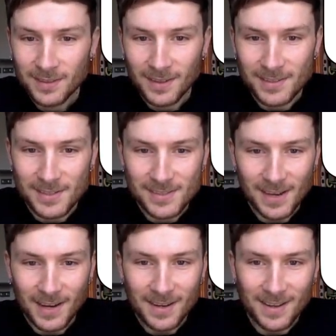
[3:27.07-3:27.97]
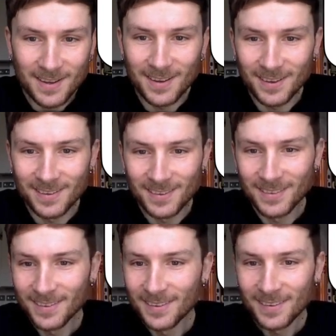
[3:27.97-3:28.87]
It's insane.
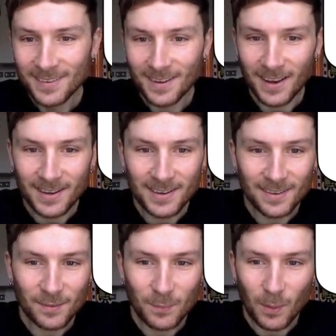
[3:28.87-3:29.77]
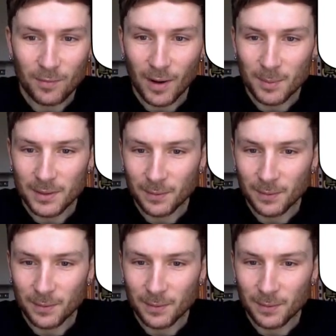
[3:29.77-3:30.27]
Like, what have I been